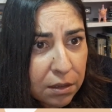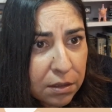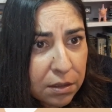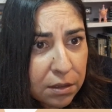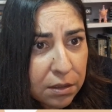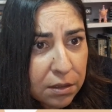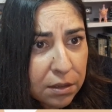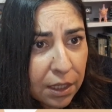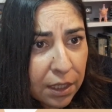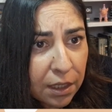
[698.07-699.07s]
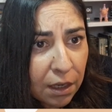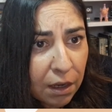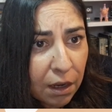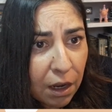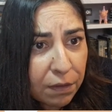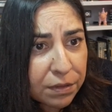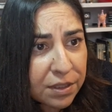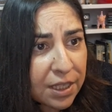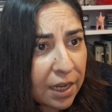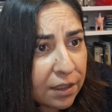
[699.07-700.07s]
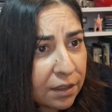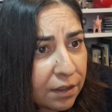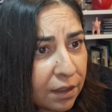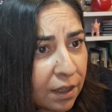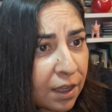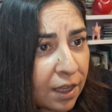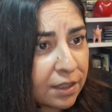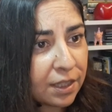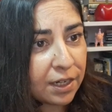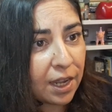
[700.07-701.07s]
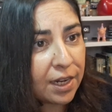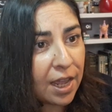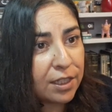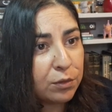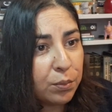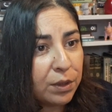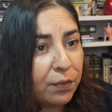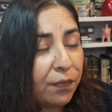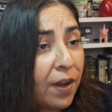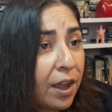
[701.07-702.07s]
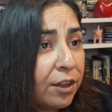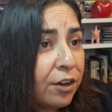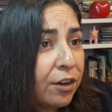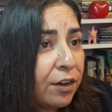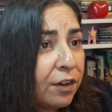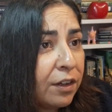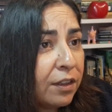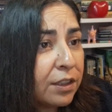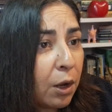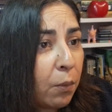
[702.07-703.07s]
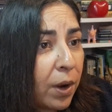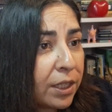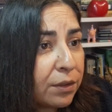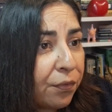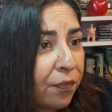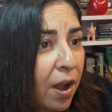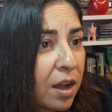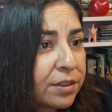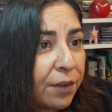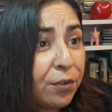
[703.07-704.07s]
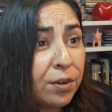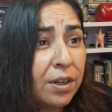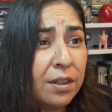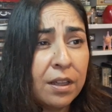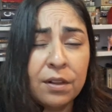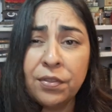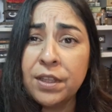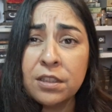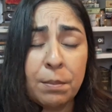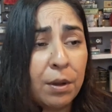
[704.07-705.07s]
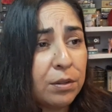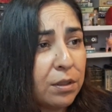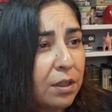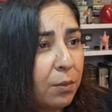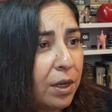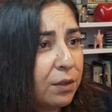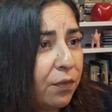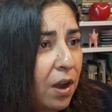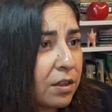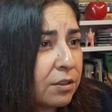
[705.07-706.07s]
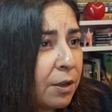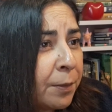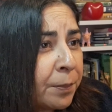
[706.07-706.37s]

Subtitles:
Sting of Satin, The Night Ends with Fire, The White Fox. I've heard a lot of things about The White Fox.